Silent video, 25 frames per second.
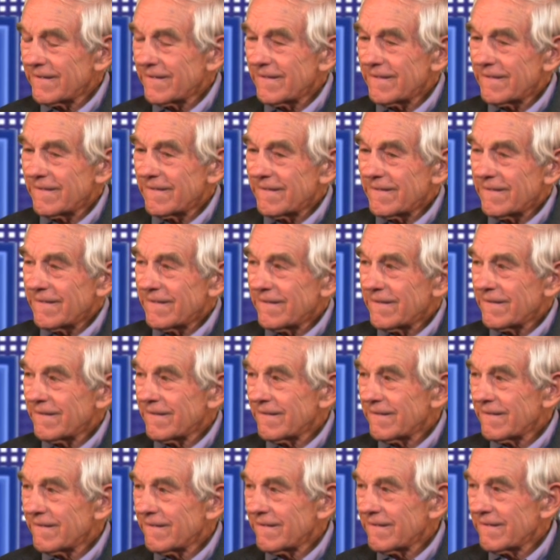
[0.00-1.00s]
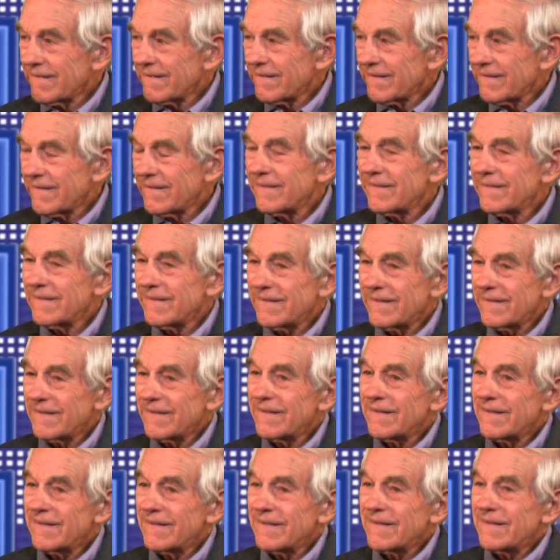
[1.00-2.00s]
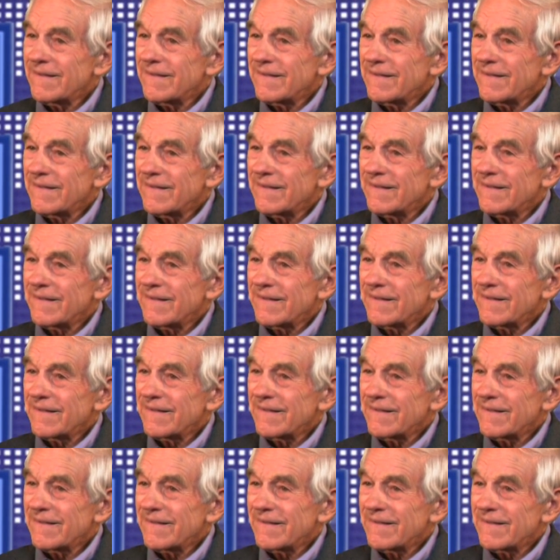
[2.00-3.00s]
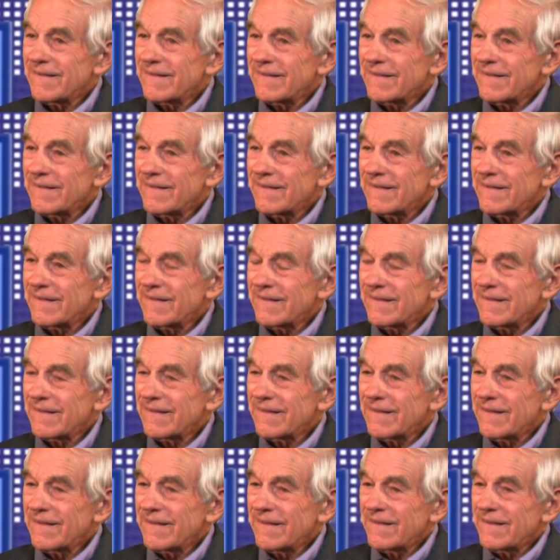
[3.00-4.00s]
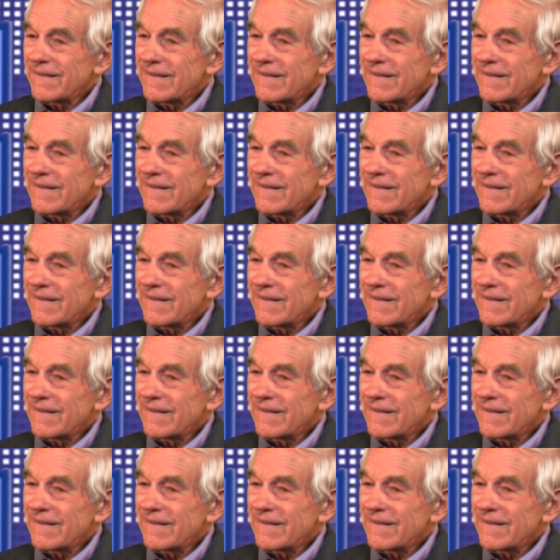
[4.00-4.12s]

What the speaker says: This person isn't speaking.